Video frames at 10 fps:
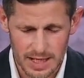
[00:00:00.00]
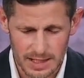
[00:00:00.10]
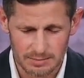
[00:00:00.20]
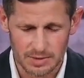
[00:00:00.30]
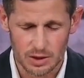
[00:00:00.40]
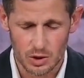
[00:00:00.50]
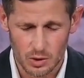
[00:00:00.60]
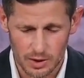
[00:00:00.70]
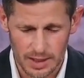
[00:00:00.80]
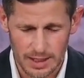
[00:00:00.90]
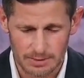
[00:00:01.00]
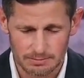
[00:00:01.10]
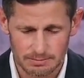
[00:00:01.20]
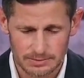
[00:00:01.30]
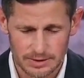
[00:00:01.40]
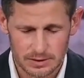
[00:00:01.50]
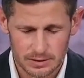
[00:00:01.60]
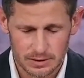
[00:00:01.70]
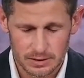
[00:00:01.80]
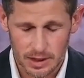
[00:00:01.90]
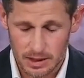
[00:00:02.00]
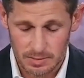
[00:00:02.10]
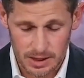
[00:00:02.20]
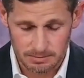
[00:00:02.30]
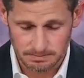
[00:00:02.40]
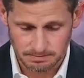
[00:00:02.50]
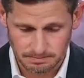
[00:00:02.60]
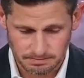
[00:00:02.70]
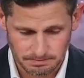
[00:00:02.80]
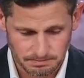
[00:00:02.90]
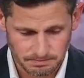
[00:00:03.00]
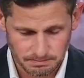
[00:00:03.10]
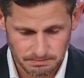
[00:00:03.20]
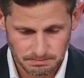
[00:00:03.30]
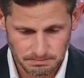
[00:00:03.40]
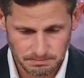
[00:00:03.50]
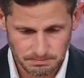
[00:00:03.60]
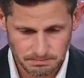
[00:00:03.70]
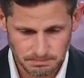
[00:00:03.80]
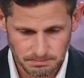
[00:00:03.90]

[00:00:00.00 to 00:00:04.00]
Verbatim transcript: name in your name. Amen. Amen. Amen.